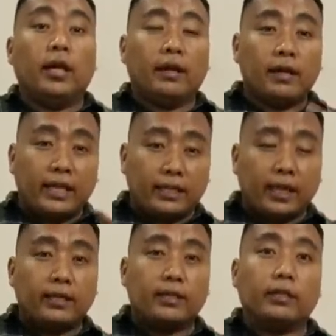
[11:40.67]
A right
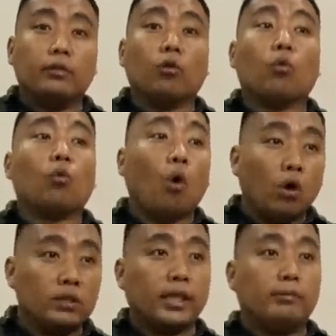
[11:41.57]
candidate in the
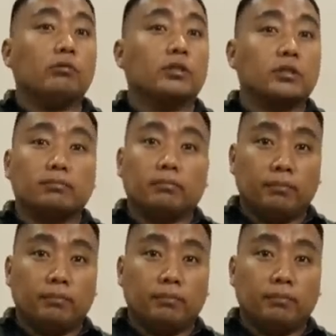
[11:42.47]
wrong timing was